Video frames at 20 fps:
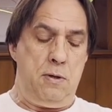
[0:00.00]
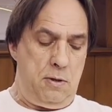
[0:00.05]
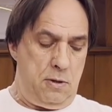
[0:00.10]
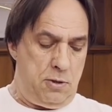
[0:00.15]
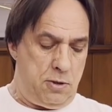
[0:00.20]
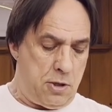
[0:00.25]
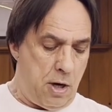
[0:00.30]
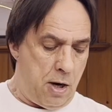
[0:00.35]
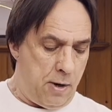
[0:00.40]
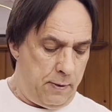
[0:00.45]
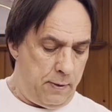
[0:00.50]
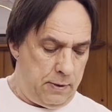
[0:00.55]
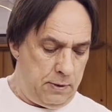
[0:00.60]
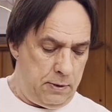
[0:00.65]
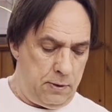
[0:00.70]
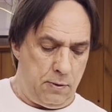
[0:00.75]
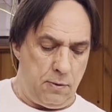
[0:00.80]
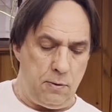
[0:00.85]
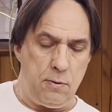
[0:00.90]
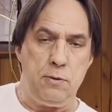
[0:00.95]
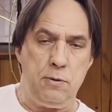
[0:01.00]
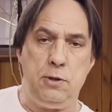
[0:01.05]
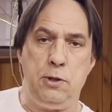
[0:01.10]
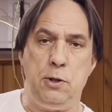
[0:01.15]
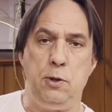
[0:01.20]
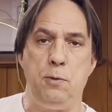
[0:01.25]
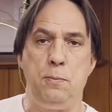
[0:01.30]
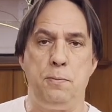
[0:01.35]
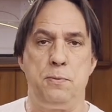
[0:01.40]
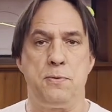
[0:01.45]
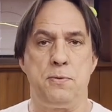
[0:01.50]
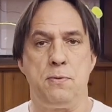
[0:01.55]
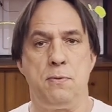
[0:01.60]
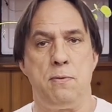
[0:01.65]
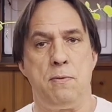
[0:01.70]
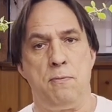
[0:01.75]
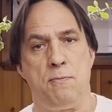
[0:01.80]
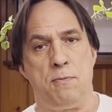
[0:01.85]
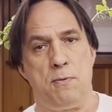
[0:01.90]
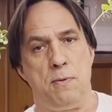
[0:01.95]
charring your cubes
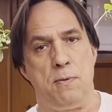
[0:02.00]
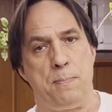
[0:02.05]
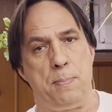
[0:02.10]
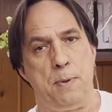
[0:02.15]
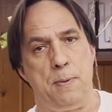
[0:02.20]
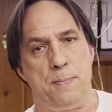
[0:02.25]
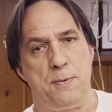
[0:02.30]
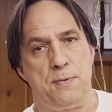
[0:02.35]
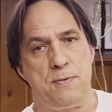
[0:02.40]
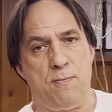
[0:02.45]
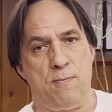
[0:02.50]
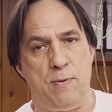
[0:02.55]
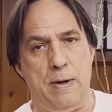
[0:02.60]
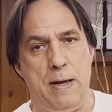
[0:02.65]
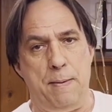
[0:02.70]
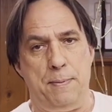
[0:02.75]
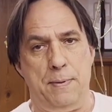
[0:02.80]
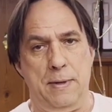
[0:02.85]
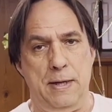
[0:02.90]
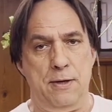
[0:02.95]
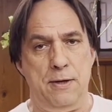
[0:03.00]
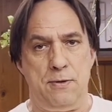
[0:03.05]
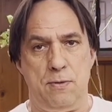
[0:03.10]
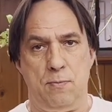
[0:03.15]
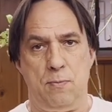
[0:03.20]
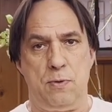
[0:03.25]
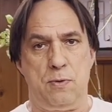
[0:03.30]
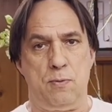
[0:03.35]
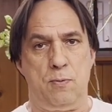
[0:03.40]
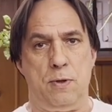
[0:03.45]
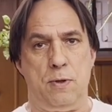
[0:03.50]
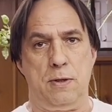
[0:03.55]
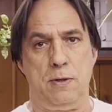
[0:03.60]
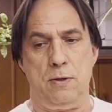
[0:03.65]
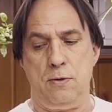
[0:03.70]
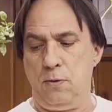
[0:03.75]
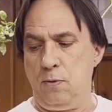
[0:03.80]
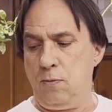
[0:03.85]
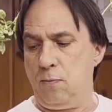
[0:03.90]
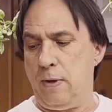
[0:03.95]
for the purpose of rapid aging, which we're going to
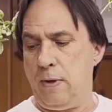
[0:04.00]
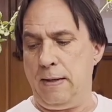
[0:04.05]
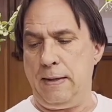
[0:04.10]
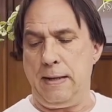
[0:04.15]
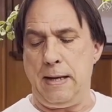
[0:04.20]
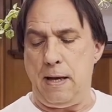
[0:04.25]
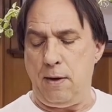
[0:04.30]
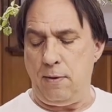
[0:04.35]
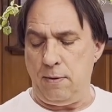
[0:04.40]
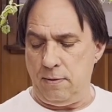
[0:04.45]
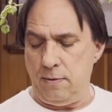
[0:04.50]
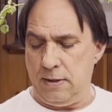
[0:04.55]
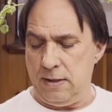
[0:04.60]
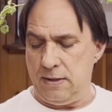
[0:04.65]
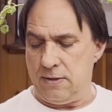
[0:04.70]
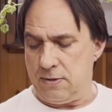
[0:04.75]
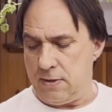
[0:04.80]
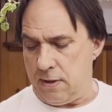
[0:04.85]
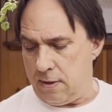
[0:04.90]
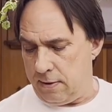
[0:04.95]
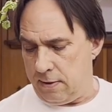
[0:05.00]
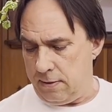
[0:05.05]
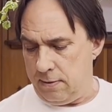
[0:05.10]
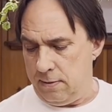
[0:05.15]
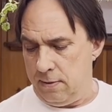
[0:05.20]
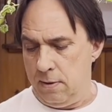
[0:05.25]
do right now and get started